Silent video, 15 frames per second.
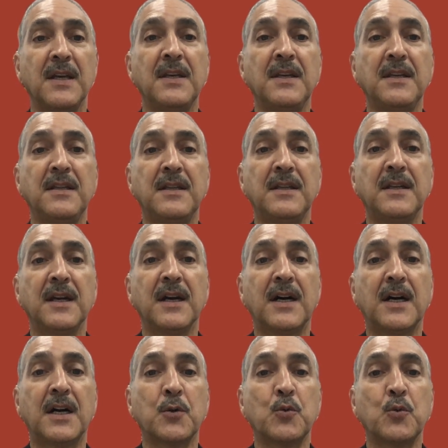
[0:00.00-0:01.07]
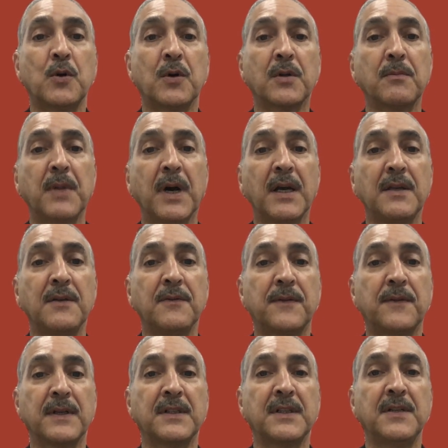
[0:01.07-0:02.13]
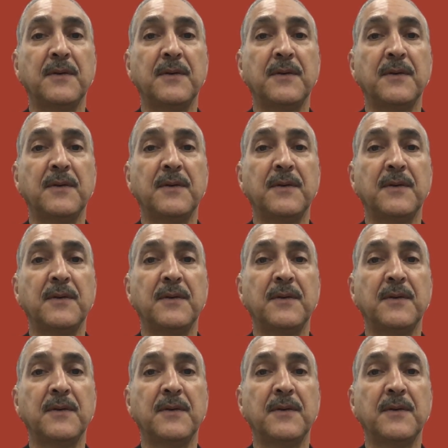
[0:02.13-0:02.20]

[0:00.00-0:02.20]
in the artwork by Frank